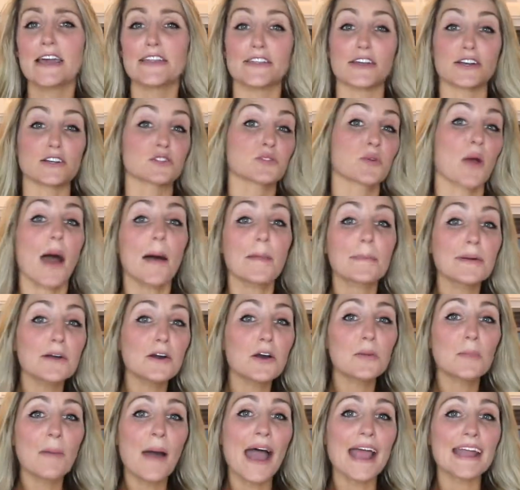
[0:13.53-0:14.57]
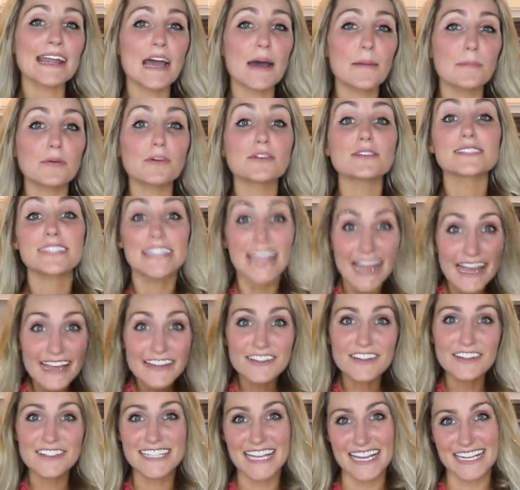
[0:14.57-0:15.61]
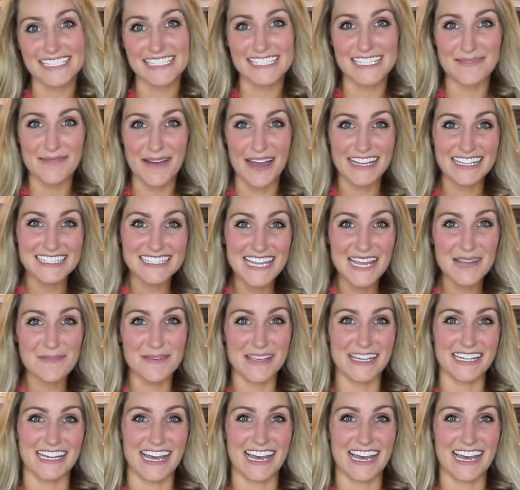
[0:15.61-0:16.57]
their tropical pineapples, and their tasty macadamia